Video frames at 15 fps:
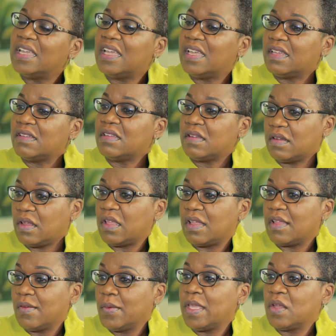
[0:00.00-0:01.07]
and
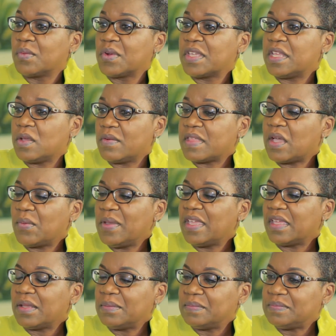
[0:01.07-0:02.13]
we can work it out that way.